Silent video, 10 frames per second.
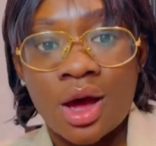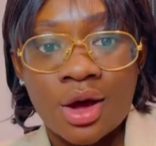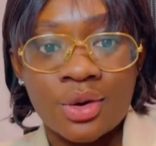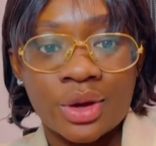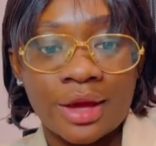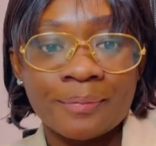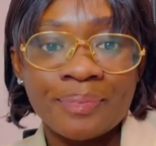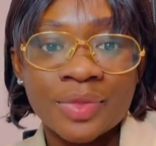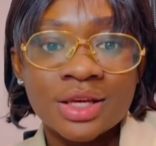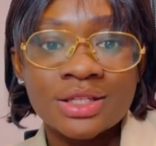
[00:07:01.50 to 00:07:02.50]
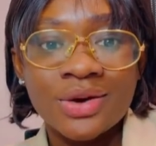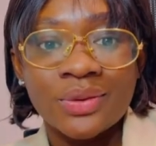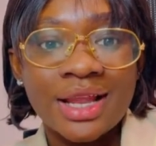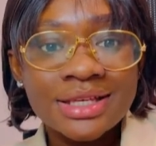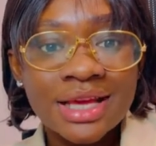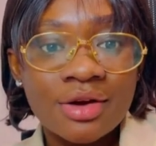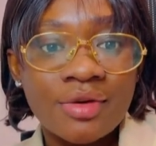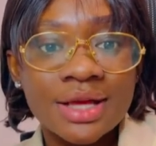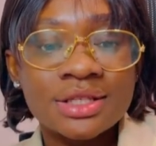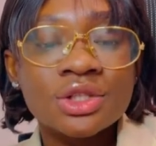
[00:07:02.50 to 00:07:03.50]
Okay, so let's get
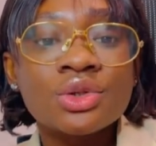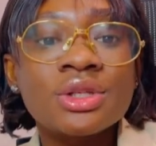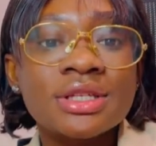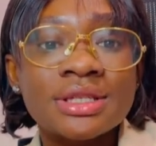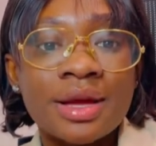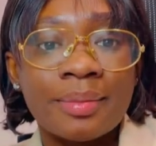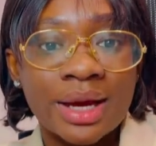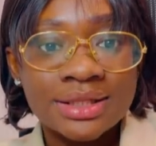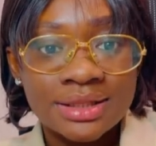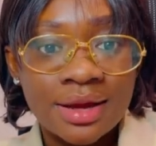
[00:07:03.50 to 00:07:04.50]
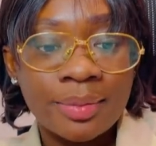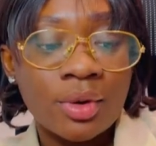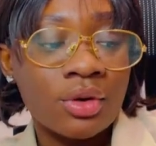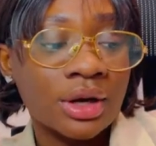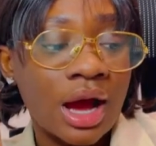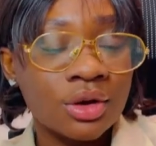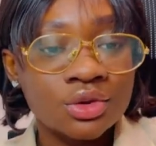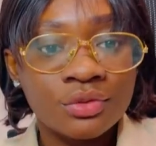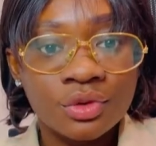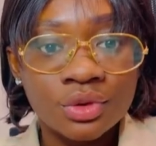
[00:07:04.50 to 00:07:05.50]
right into the step-by-step on how
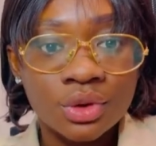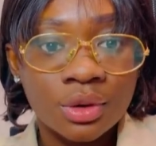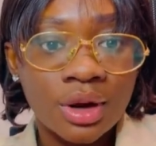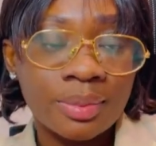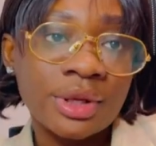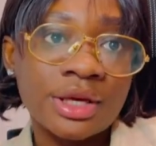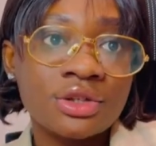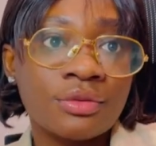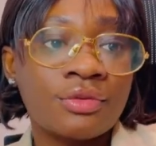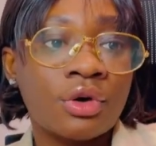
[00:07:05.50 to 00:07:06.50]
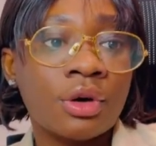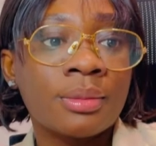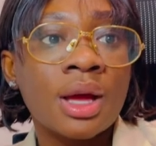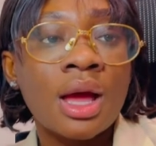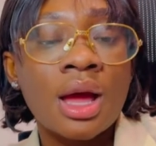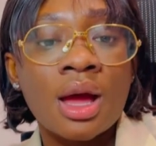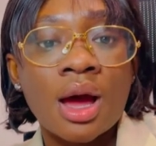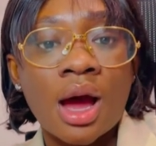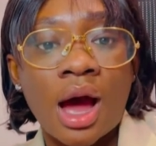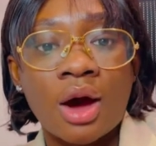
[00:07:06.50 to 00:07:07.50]
to fill your application form,
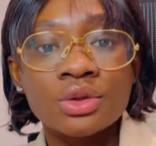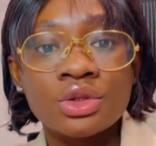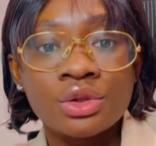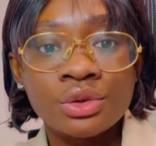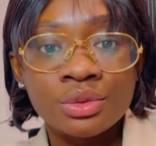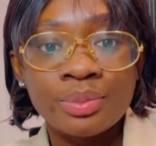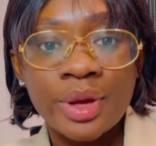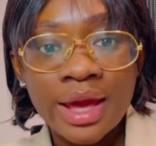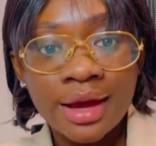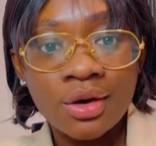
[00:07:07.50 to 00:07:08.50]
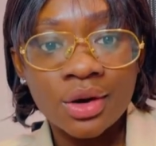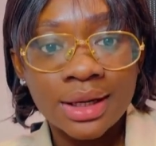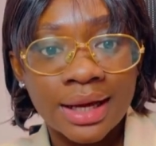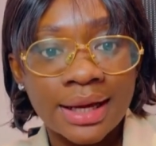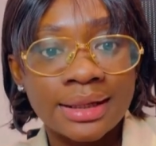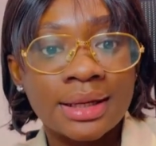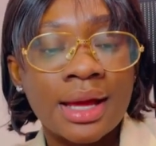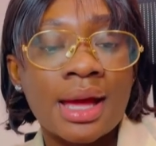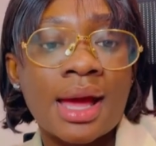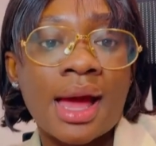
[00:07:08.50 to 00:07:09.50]
how to pay online,
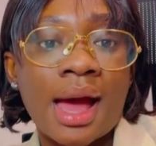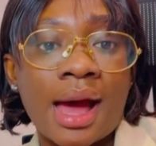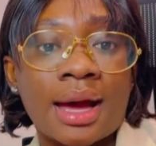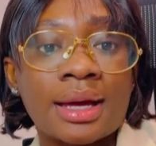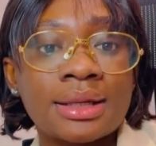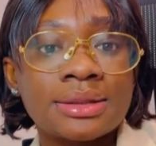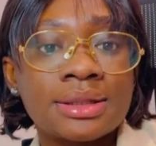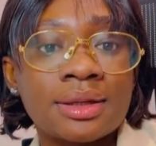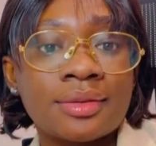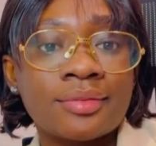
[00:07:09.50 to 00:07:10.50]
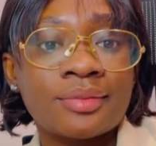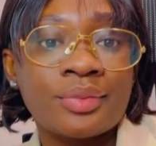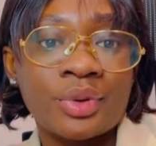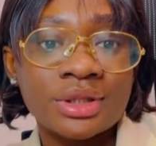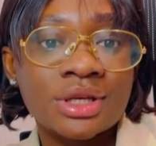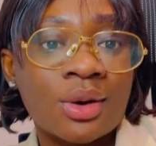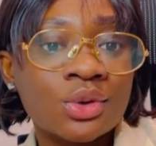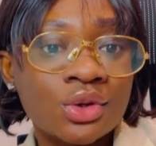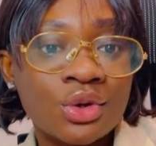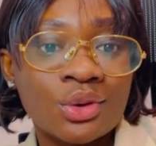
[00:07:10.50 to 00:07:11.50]
and print
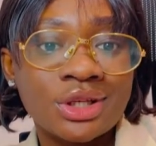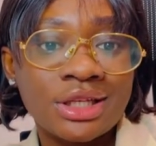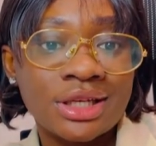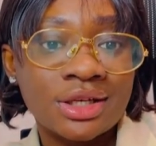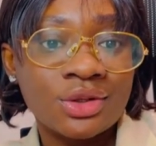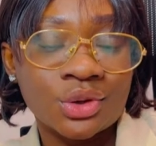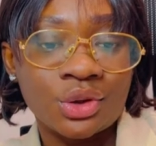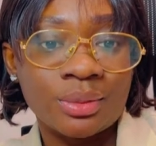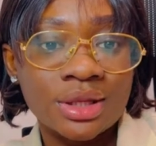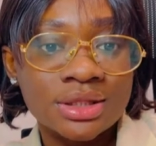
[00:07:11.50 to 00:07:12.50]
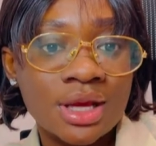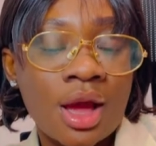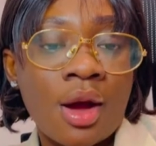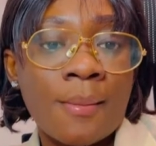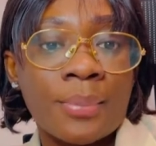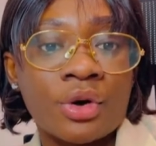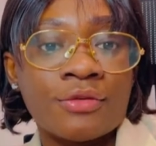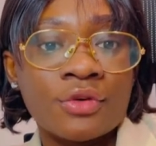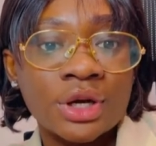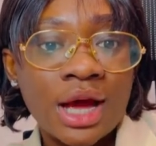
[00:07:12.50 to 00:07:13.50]
out your needed documents. But
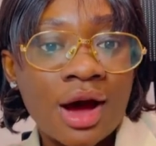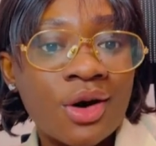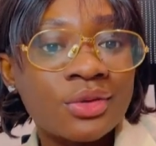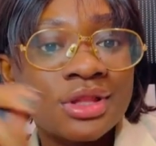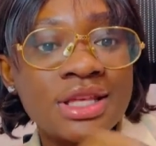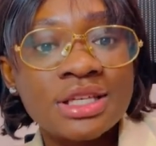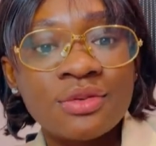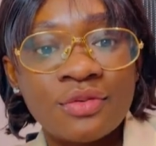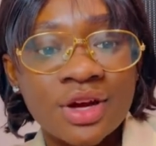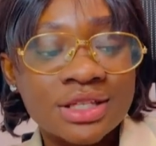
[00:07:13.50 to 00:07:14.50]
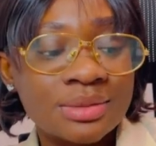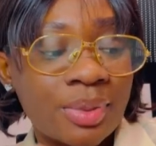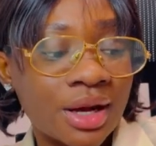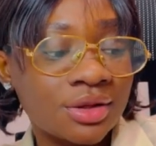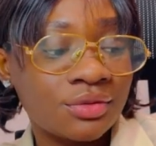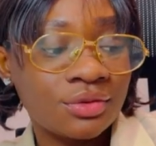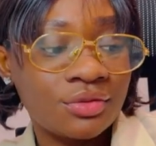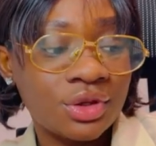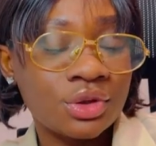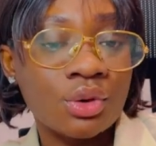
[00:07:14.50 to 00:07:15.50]
for now, this first part of the
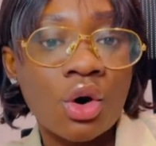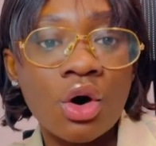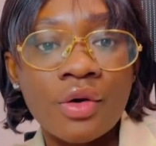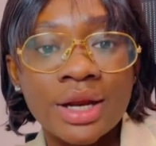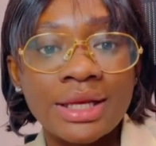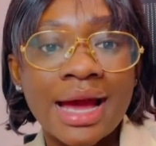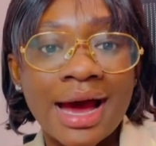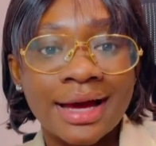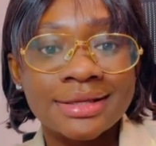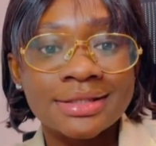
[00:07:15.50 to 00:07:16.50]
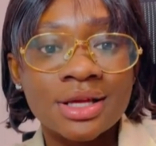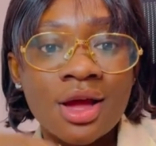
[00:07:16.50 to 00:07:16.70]
video already has